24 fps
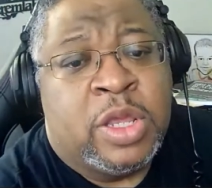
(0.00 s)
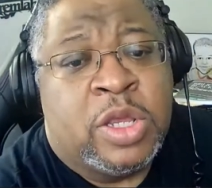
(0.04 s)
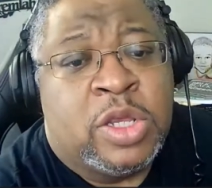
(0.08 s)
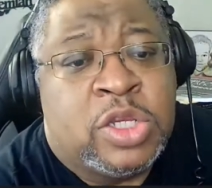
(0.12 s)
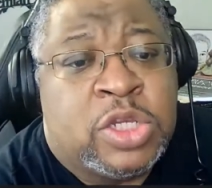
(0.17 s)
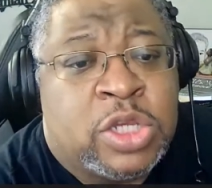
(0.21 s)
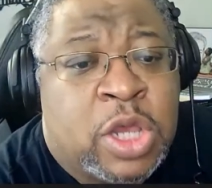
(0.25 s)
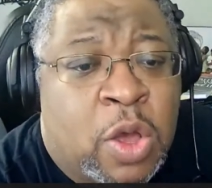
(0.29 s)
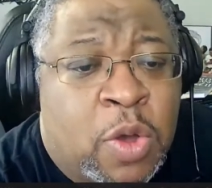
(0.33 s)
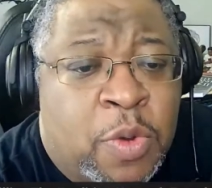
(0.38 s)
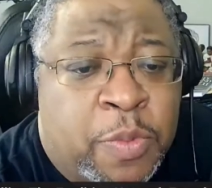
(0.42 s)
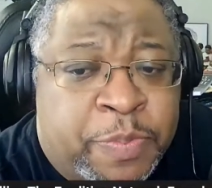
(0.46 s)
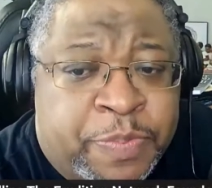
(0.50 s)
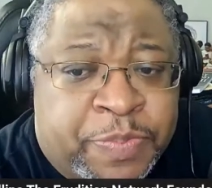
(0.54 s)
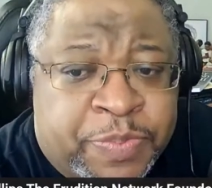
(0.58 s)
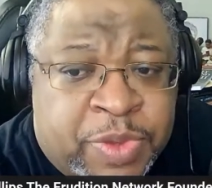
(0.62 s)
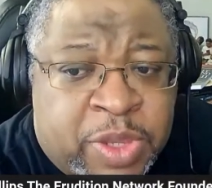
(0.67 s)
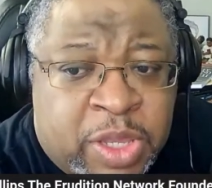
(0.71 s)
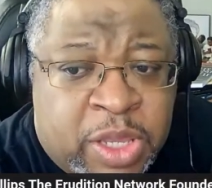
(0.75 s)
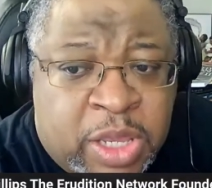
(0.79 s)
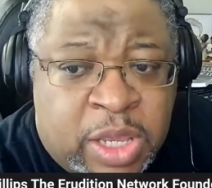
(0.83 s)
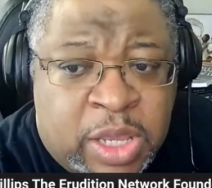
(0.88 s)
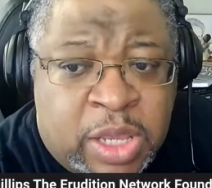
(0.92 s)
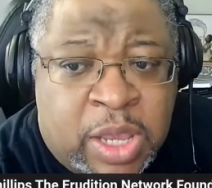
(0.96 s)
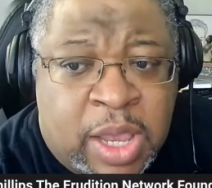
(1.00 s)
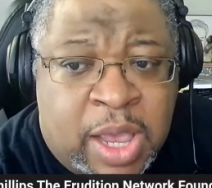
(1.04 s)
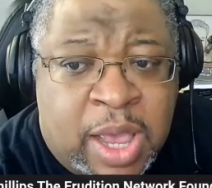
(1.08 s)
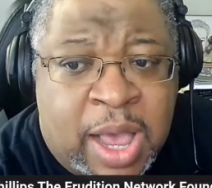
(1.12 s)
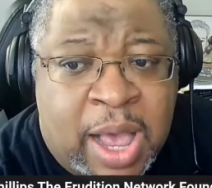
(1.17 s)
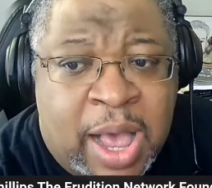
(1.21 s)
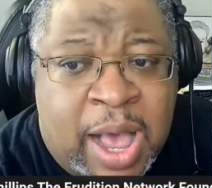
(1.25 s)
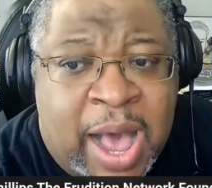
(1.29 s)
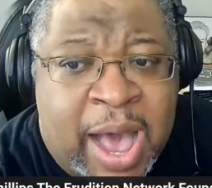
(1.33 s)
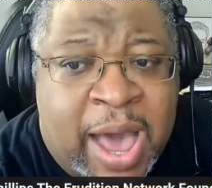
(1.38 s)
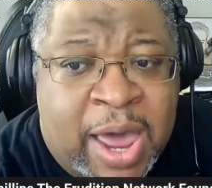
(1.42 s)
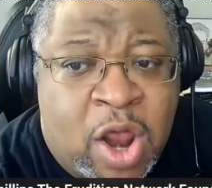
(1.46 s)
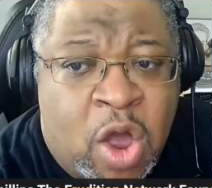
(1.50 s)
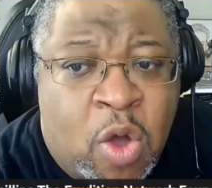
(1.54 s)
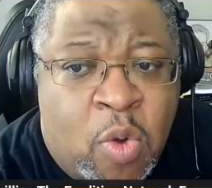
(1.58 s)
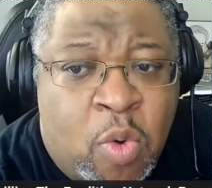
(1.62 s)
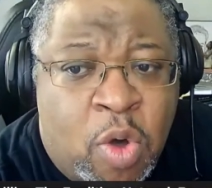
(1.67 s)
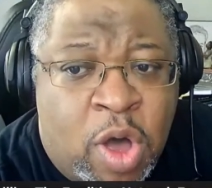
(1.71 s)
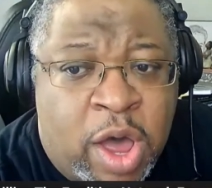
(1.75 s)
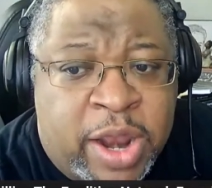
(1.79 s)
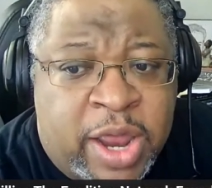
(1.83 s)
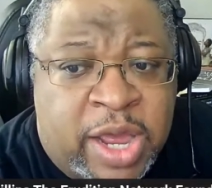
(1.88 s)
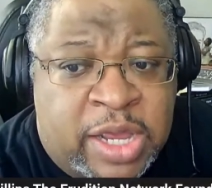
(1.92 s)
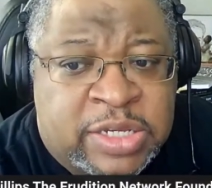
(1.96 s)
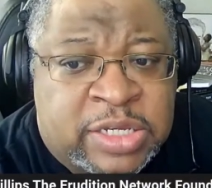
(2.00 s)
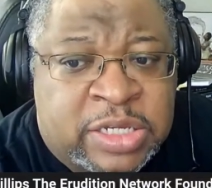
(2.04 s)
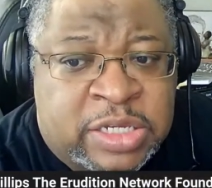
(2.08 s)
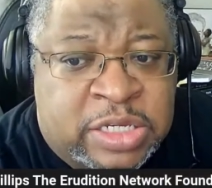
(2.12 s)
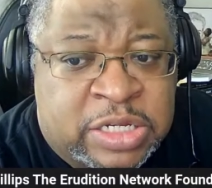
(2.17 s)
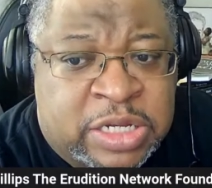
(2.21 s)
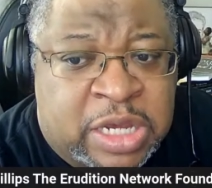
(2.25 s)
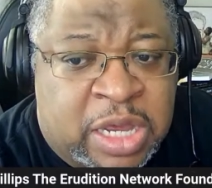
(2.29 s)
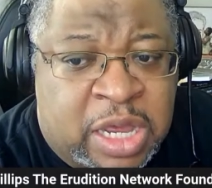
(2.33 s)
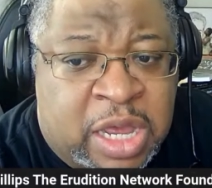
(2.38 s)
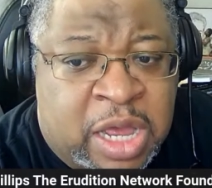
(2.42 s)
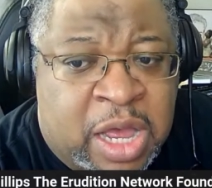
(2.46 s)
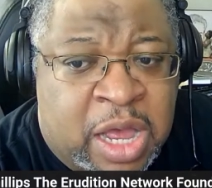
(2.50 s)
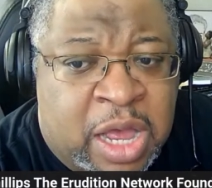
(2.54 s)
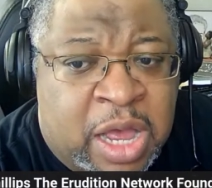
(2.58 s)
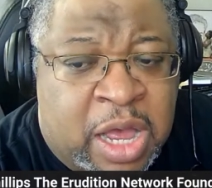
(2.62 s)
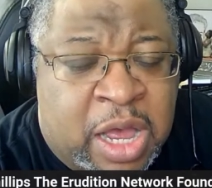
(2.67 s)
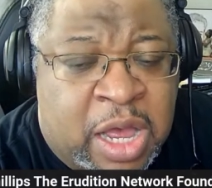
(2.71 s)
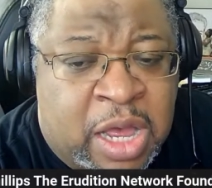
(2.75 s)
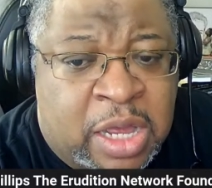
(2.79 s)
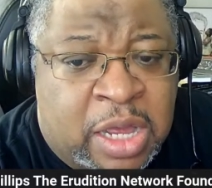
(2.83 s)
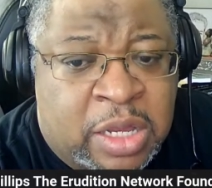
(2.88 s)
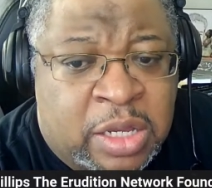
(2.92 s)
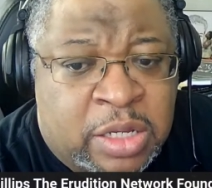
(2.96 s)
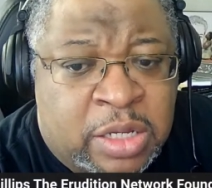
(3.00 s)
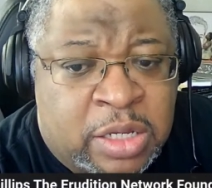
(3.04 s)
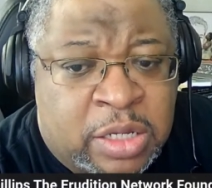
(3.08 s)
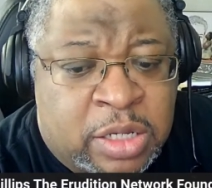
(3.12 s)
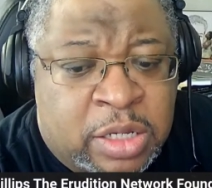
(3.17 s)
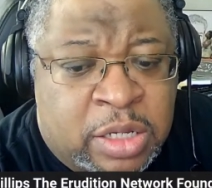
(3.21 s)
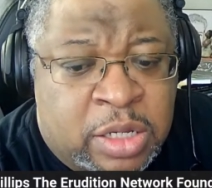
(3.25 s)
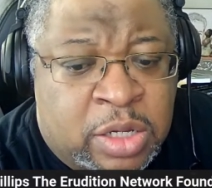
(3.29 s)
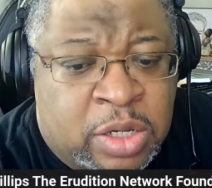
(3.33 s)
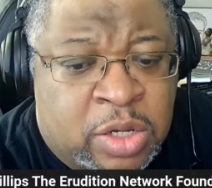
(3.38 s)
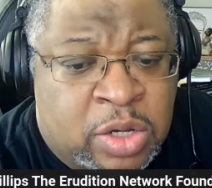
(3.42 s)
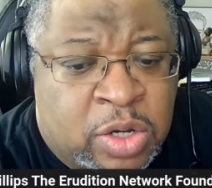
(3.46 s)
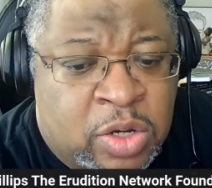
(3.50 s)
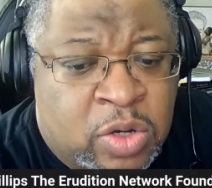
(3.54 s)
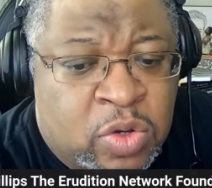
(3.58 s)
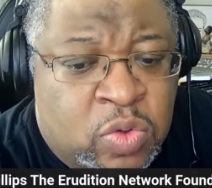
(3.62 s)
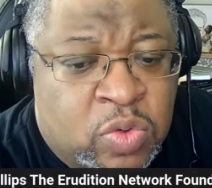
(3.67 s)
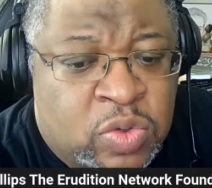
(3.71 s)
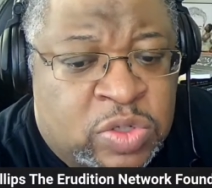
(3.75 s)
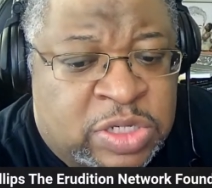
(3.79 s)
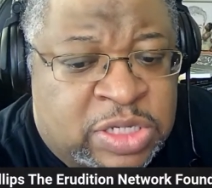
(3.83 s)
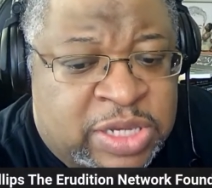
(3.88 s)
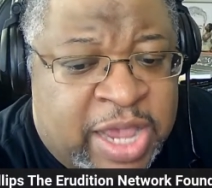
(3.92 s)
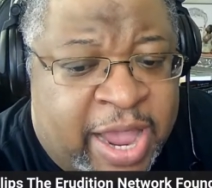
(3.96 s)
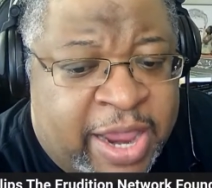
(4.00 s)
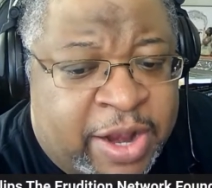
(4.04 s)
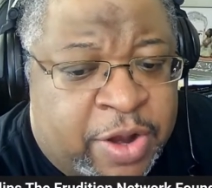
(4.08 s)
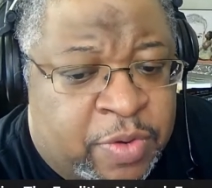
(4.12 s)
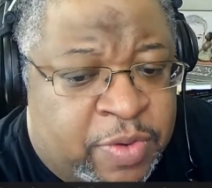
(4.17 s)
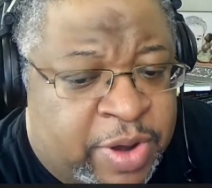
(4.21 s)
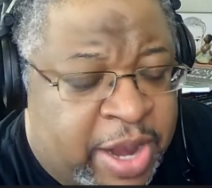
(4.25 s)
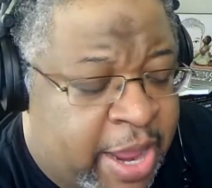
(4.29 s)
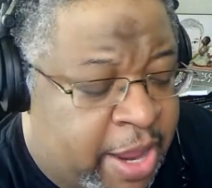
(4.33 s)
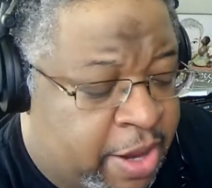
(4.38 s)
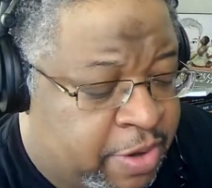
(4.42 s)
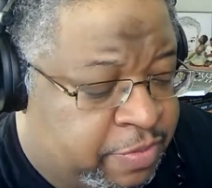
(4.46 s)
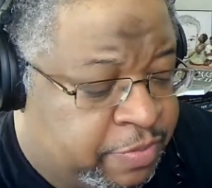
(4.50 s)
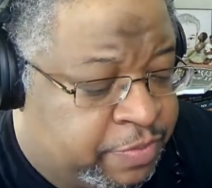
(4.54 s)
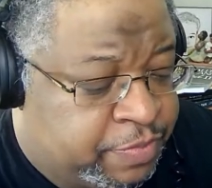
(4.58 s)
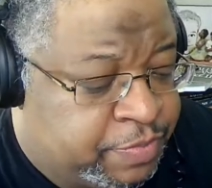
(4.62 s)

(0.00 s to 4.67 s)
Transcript: So I don't want us to uh, lose sight on that.